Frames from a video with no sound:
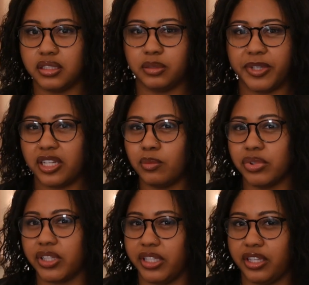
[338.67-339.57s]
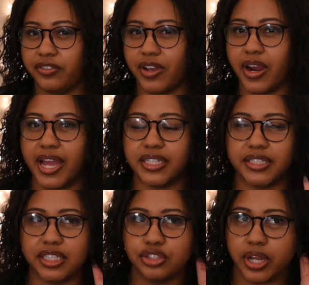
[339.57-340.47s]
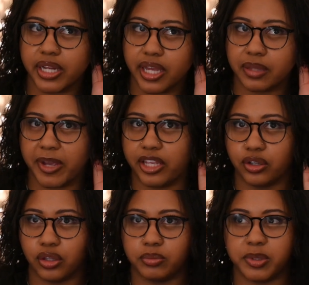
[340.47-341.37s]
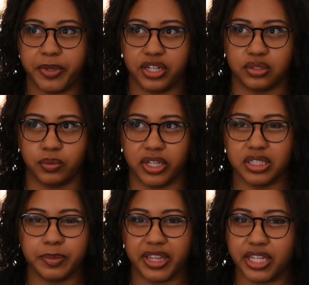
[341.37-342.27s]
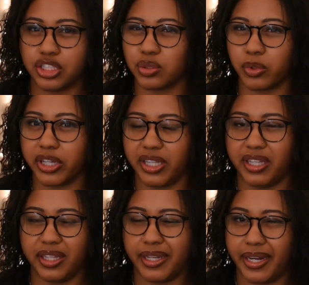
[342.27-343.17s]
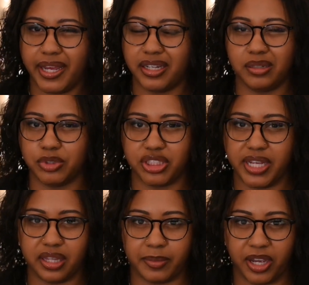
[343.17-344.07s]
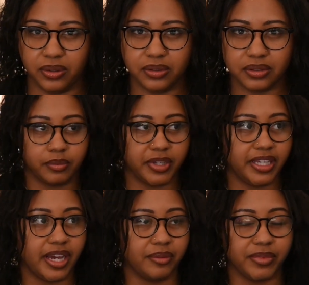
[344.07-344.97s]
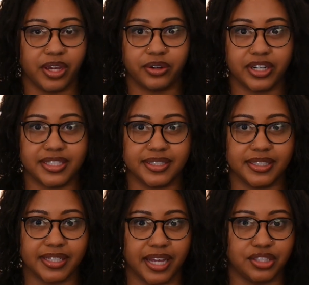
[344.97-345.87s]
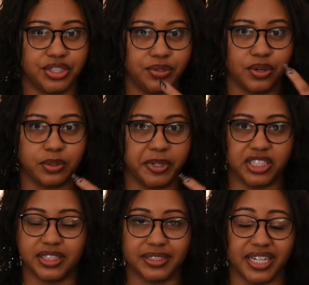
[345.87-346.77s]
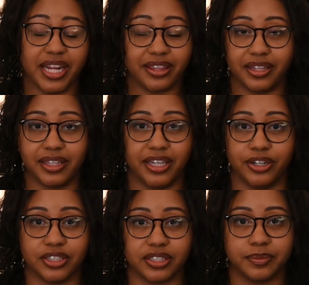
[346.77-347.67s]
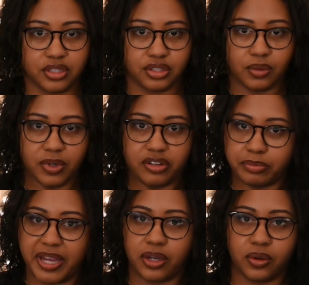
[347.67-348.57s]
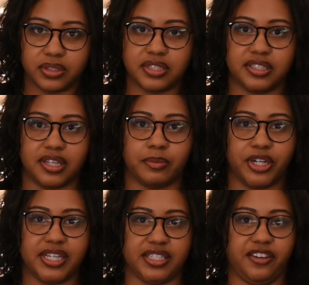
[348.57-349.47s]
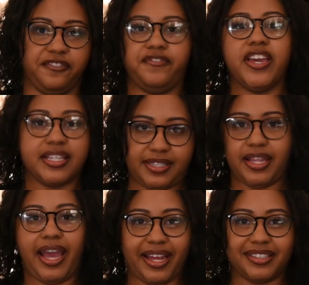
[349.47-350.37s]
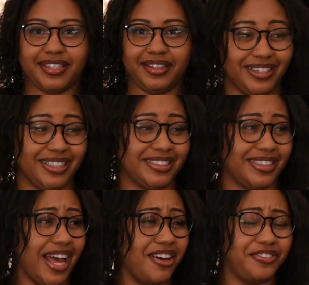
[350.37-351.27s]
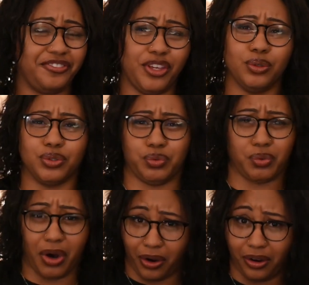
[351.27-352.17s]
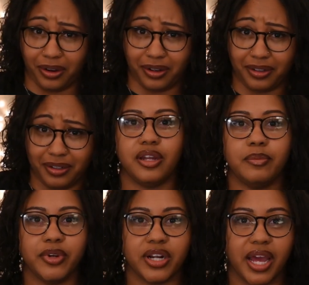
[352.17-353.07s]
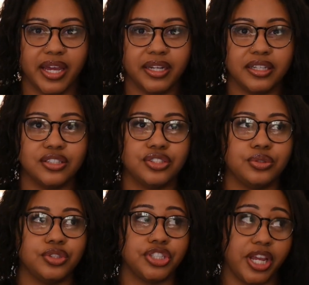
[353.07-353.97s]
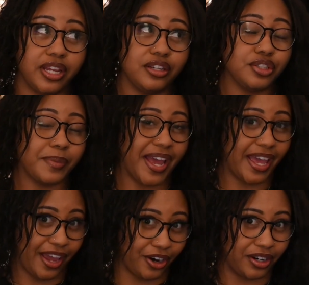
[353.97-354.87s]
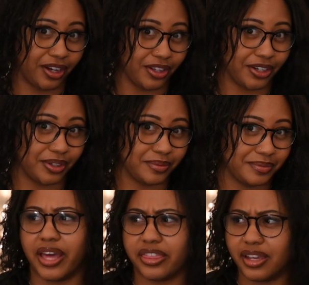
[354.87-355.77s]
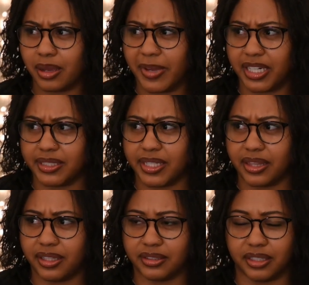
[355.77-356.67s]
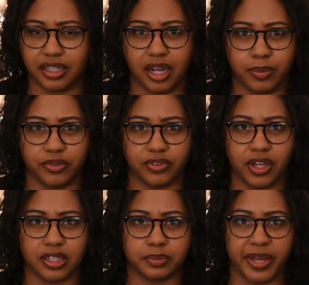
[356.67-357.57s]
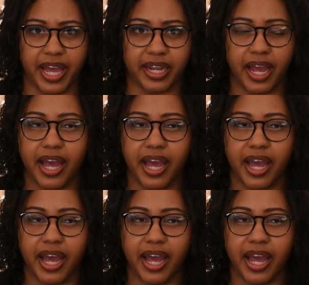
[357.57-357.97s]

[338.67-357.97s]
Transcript: To be completely fair, I did try to get my earlobes pierced once, but they just weren't healing and I ended up just taking them out. But yeah, how crazy is that? 2 nose piercings and nothing in the ears. So one of my goals this summer is to fix that, because that feels wrong. Number 9 is to change my hair color. I think I might have said this in a couple vlogs back.